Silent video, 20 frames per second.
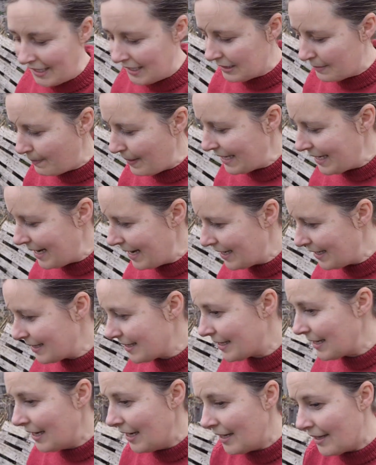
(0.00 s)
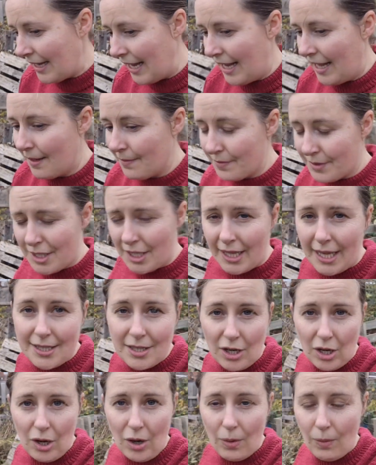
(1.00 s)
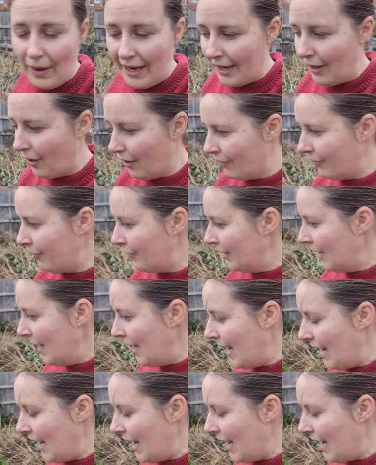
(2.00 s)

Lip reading: It's bed 8. So that's a long way off.